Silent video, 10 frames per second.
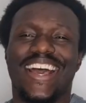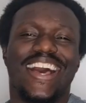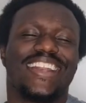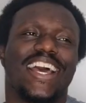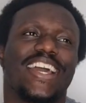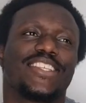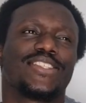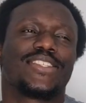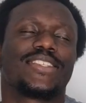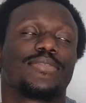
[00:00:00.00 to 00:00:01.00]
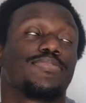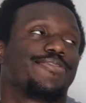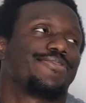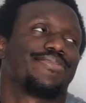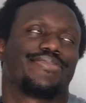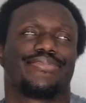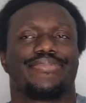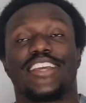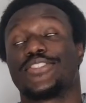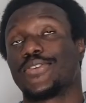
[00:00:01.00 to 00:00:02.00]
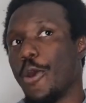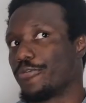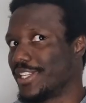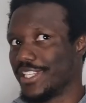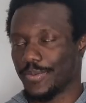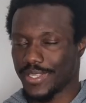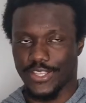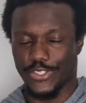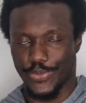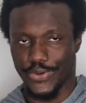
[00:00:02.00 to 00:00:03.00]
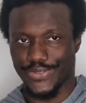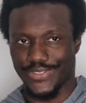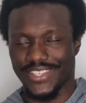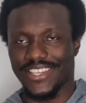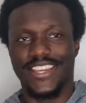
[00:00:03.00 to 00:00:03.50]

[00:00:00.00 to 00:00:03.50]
and I scoffed a little bit, I suppose.